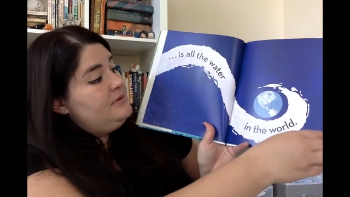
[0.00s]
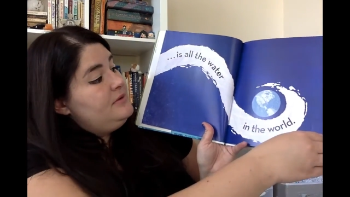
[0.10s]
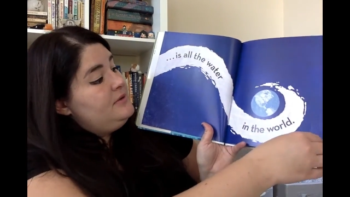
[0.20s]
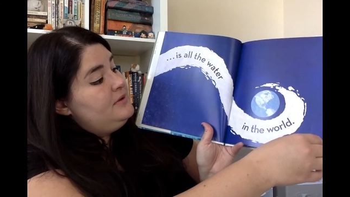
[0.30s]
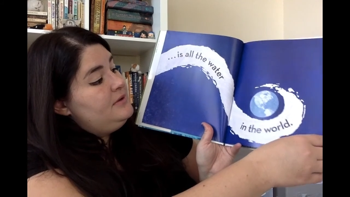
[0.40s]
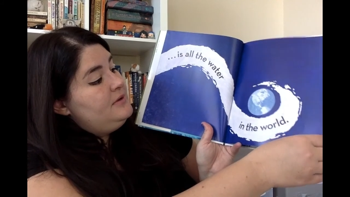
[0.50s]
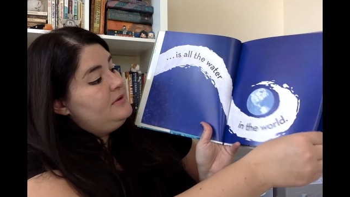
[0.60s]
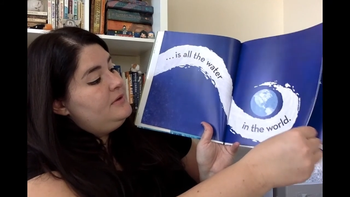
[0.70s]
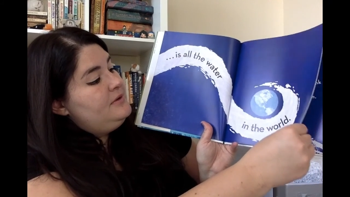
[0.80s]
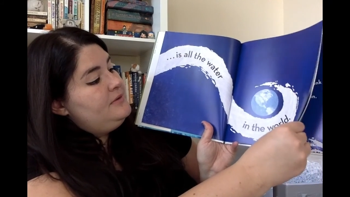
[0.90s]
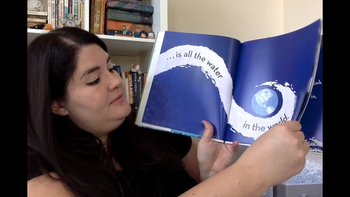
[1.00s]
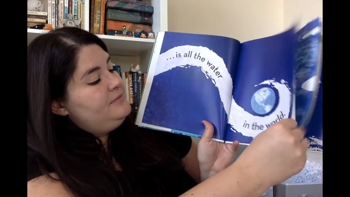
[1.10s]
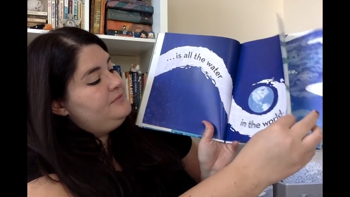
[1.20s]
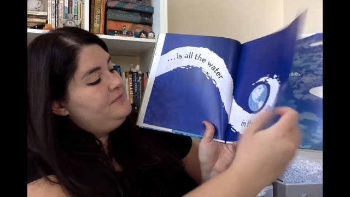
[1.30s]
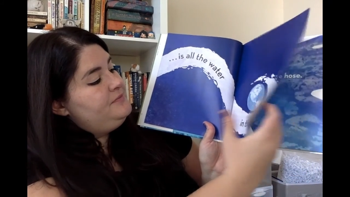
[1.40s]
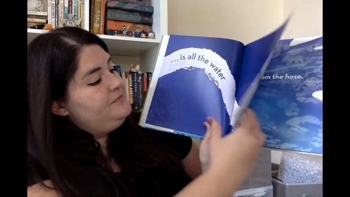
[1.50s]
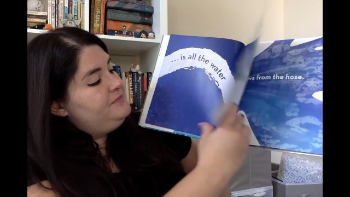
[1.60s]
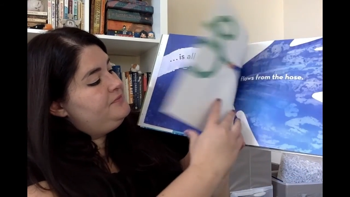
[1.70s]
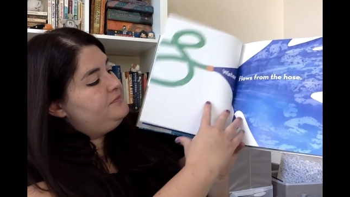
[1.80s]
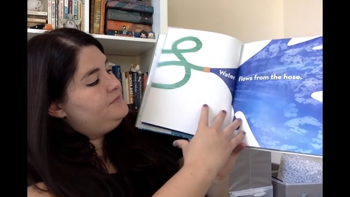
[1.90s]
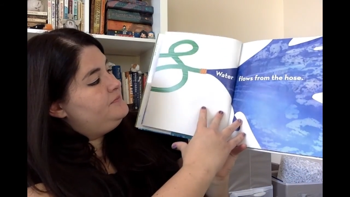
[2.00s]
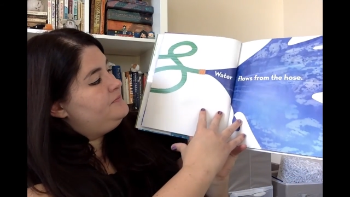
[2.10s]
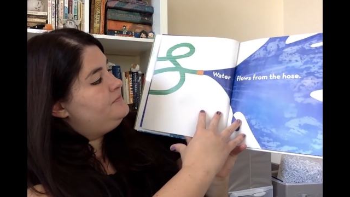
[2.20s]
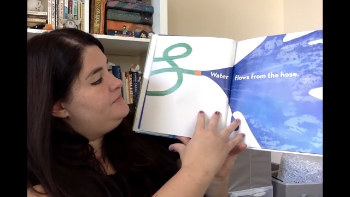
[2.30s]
[no speech]